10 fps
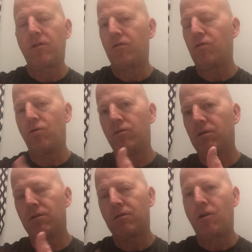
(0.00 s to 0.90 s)
I sold
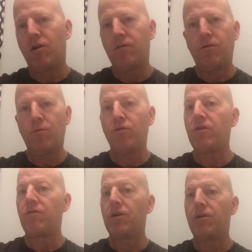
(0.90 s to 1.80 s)
the card for almost
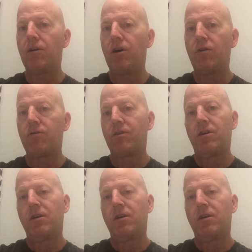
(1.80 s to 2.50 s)
$700.